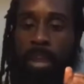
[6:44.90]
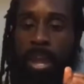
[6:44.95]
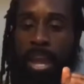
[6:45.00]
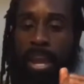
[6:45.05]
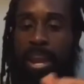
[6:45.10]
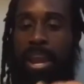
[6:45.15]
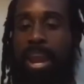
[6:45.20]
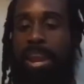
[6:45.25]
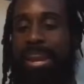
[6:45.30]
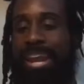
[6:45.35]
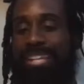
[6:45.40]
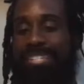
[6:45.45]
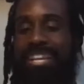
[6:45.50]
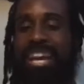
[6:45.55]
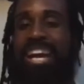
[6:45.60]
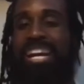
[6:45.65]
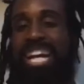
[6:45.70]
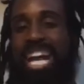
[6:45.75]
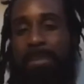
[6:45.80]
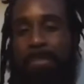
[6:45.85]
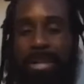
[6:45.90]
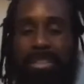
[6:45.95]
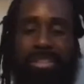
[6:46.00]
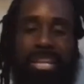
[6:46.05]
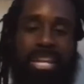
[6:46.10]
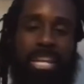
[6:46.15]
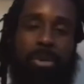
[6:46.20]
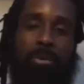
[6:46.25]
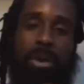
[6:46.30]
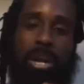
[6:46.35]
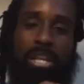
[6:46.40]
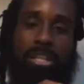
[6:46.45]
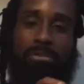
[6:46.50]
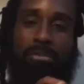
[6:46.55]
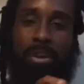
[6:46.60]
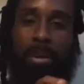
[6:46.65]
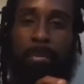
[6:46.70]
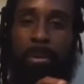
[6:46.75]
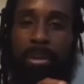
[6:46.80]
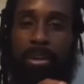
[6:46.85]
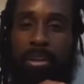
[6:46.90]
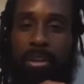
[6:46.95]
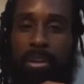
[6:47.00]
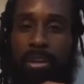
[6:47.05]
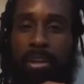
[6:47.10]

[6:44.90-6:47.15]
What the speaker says: and that's how I got my takeaways from it.